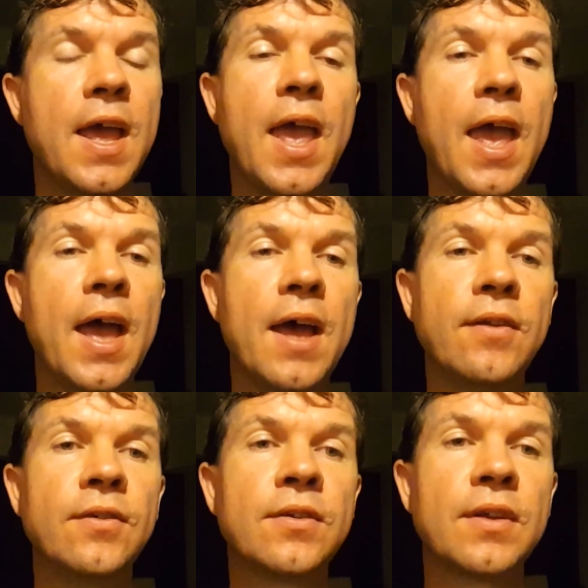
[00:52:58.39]

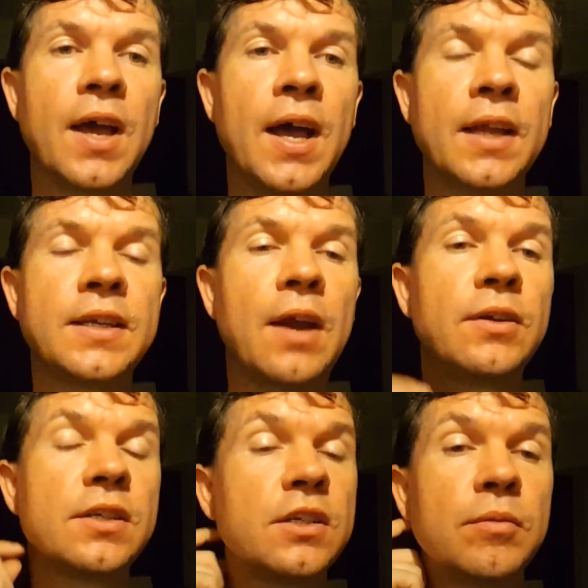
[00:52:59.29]
And
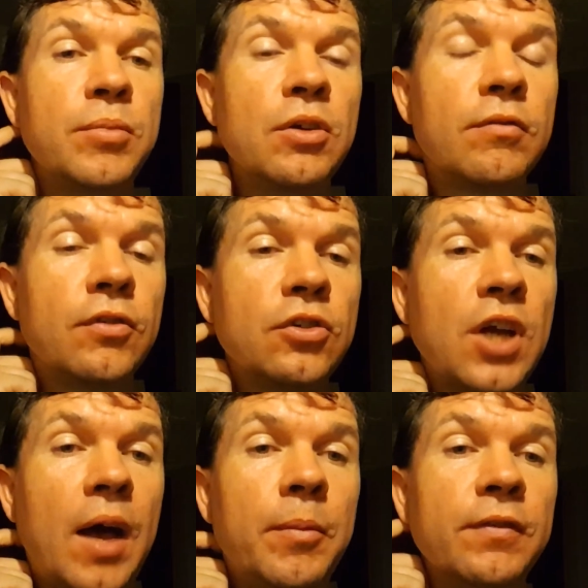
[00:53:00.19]
Terrence does a beautiful
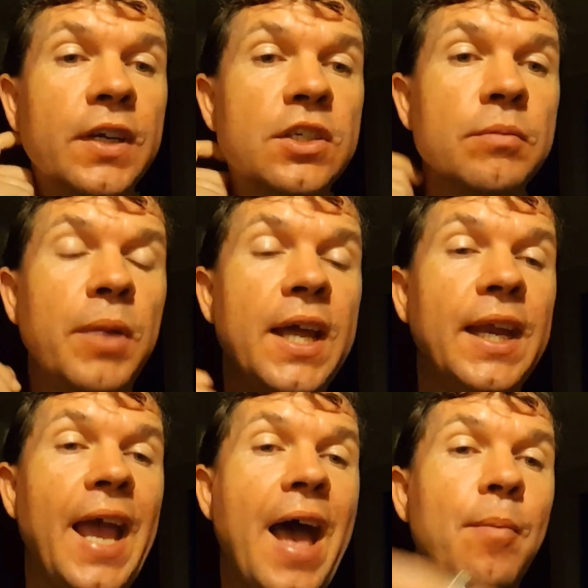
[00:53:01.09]
job of
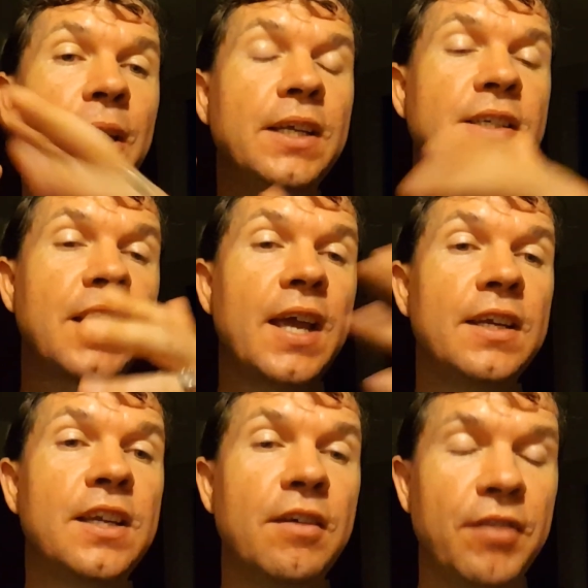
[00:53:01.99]
explaining how many
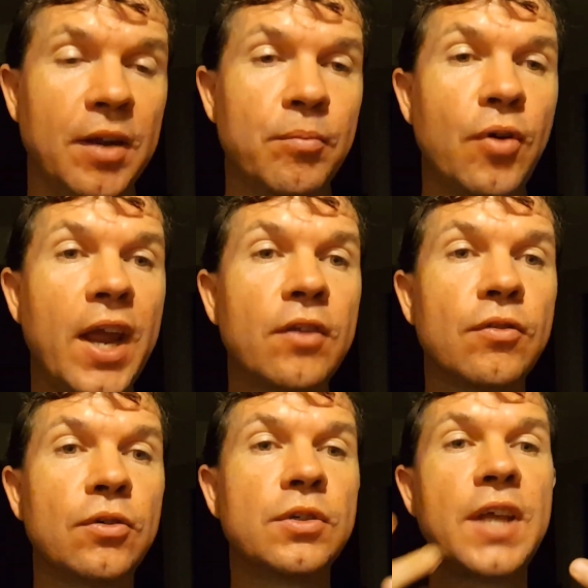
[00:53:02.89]
scientific
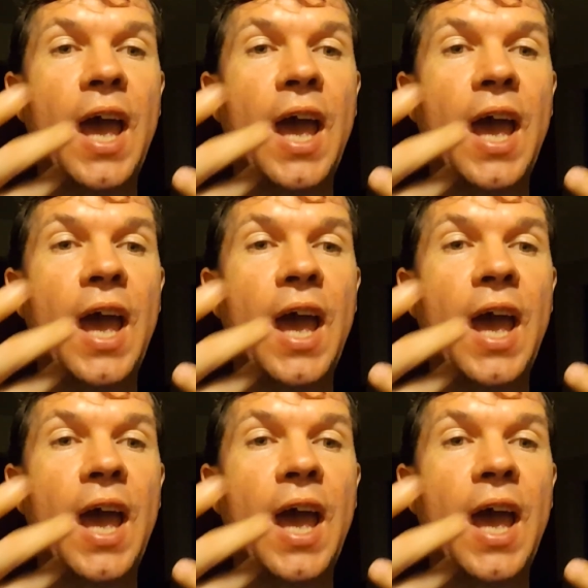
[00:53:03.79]
breakthroughs